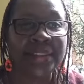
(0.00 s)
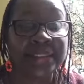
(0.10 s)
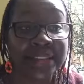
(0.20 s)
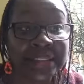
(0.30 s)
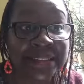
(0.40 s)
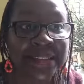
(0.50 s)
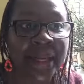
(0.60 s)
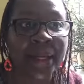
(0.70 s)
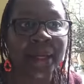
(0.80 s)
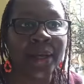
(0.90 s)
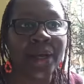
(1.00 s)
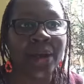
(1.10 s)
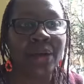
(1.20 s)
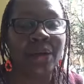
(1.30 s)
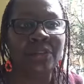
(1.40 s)
sincere
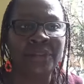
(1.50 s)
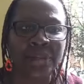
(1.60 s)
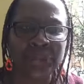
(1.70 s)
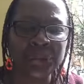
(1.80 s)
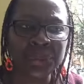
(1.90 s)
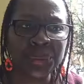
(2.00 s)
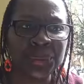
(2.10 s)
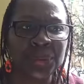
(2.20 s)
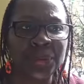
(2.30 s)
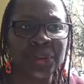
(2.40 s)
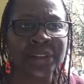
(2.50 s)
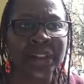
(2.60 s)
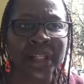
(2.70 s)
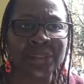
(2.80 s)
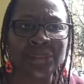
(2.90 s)
or very true because
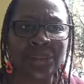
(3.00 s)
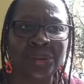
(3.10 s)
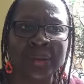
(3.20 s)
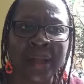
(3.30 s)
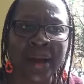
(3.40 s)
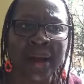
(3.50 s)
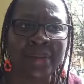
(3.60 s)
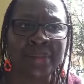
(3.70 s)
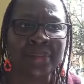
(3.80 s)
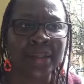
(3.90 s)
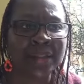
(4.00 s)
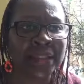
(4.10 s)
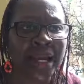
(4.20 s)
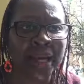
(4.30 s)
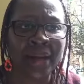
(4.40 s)
later on you start hearing things
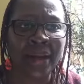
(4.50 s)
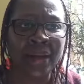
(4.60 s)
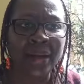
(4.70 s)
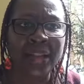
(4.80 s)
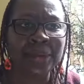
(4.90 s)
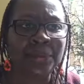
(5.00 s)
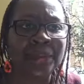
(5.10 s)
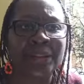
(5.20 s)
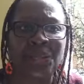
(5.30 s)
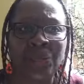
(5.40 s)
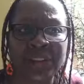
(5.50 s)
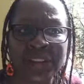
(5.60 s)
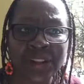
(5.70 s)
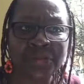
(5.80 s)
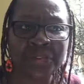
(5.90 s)
like this person was
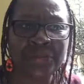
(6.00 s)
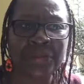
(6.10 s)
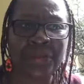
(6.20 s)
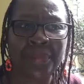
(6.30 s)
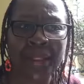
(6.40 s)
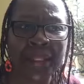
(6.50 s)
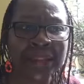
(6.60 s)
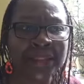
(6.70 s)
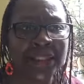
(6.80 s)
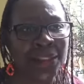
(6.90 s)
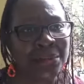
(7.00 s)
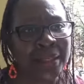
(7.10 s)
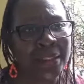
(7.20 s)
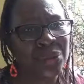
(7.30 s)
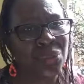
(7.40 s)
suffering from this and then you
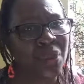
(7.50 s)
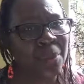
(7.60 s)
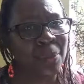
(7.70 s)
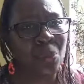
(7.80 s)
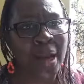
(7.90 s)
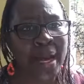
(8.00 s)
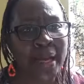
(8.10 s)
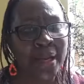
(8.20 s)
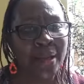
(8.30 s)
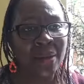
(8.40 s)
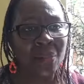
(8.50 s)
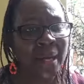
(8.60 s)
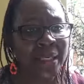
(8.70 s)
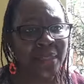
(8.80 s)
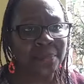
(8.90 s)
begin to wonder but why why
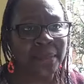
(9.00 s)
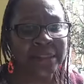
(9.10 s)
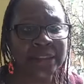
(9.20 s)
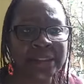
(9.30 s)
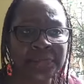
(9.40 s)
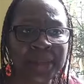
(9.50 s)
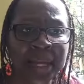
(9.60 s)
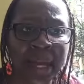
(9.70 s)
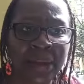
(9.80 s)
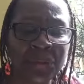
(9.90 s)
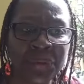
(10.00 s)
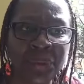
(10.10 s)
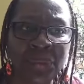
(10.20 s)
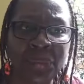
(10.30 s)
didn't the person speak out you know